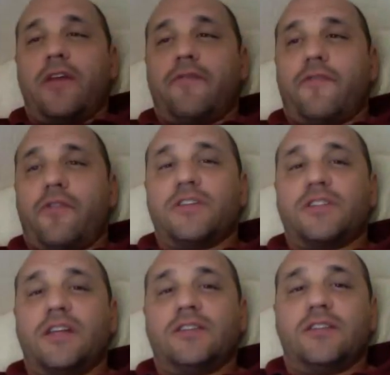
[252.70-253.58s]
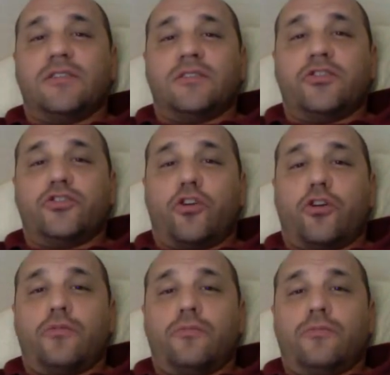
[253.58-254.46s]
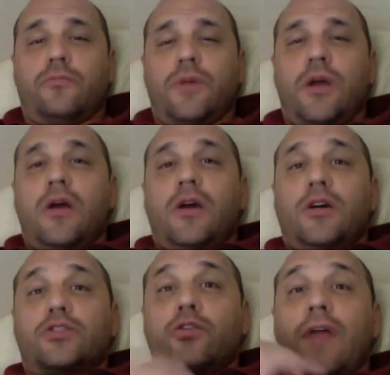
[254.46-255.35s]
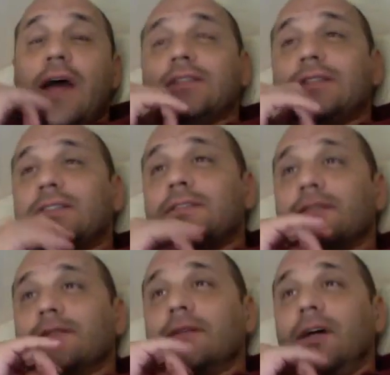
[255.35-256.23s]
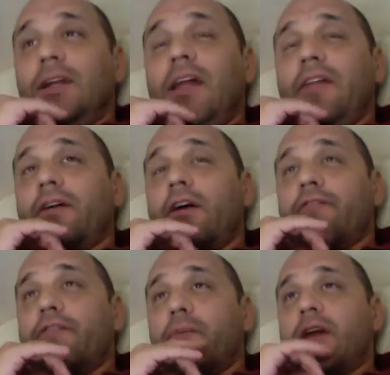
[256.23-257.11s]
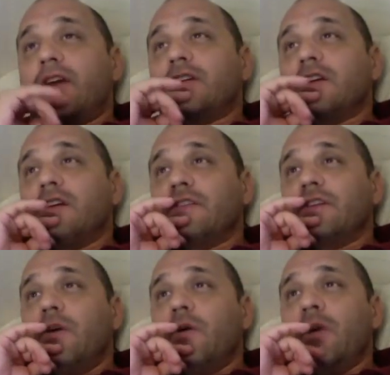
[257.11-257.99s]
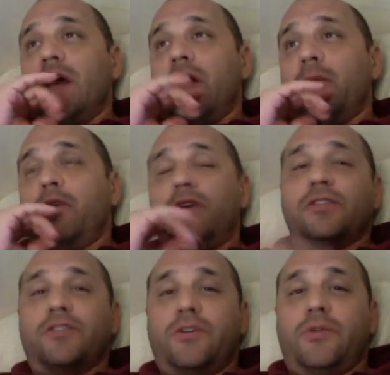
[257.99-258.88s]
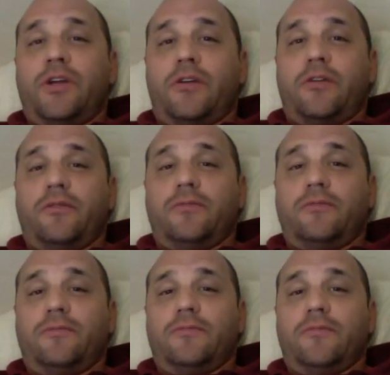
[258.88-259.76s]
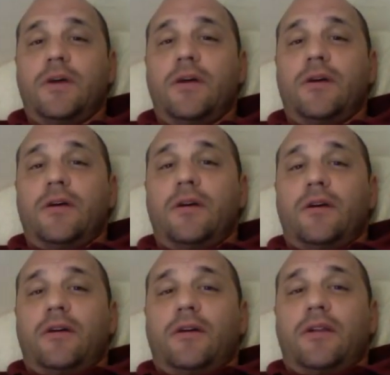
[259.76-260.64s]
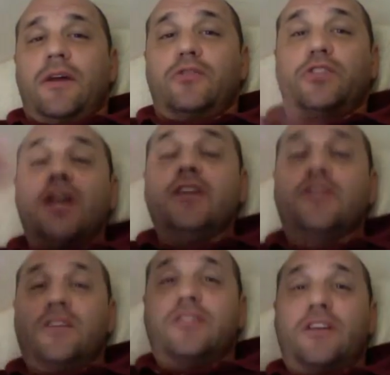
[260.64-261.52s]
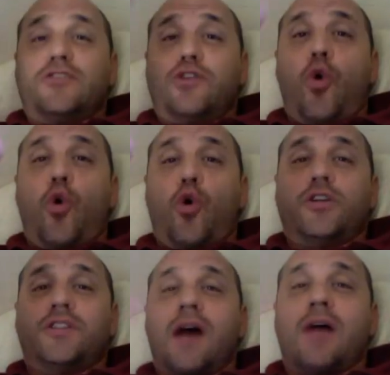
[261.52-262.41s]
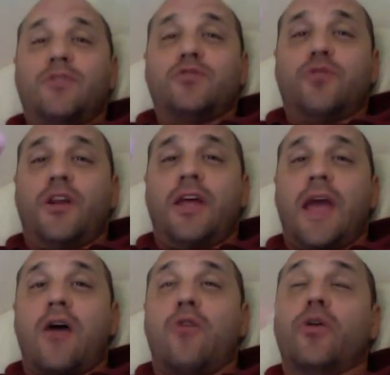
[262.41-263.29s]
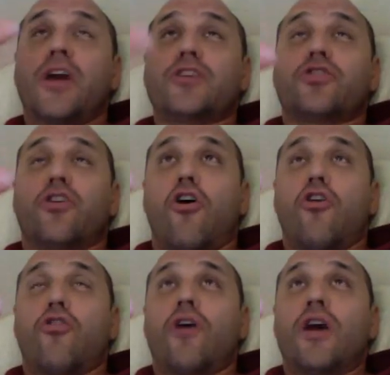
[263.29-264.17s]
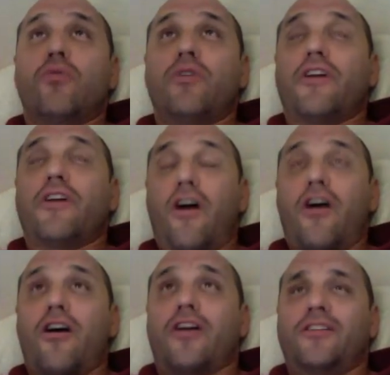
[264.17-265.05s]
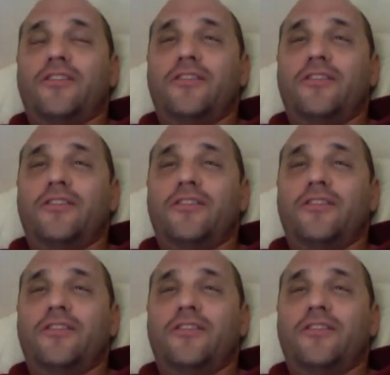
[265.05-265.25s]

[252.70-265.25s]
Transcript: for the ski season to start. So that's another confirmation of it going down pretty soon here. Now, Jesus is Lord. Time is running out. Get your heart right with God.